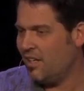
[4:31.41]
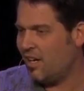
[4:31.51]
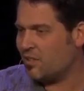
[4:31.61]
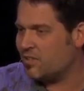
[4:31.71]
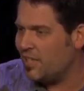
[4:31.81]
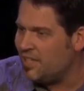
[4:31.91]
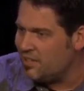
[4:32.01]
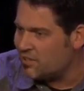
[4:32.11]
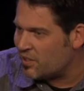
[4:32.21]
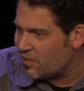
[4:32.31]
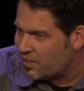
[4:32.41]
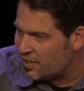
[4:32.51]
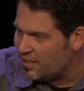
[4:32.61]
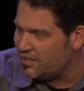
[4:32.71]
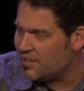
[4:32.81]
our teens are
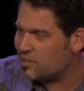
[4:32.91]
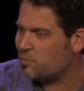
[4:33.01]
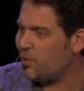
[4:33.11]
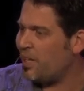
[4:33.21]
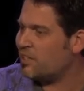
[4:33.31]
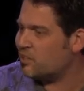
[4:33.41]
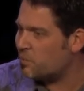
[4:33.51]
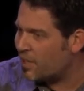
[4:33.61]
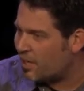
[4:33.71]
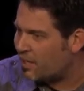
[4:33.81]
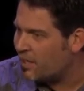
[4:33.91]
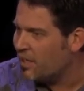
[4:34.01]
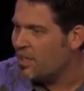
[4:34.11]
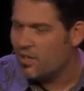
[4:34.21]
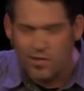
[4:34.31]
in this place where
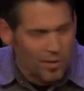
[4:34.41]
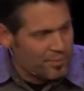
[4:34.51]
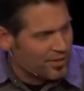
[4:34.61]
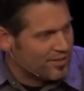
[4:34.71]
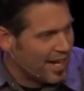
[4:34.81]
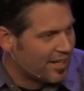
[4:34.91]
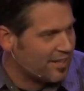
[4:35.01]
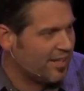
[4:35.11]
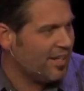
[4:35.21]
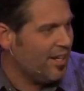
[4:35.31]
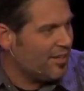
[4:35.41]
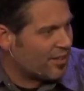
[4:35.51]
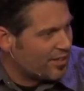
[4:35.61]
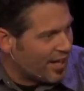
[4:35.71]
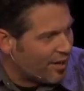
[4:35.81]
they're protected, they're
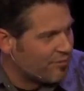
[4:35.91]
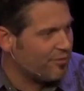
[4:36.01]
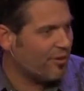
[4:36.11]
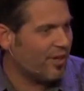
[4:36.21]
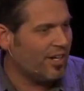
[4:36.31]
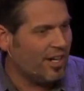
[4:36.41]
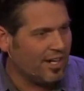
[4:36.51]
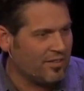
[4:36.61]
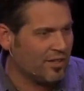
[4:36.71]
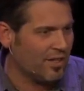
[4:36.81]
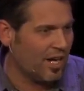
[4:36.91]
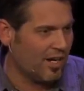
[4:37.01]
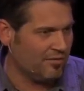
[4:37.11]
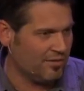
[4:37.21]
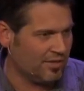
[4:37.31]
cared for, and they're
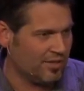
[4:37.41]
loved.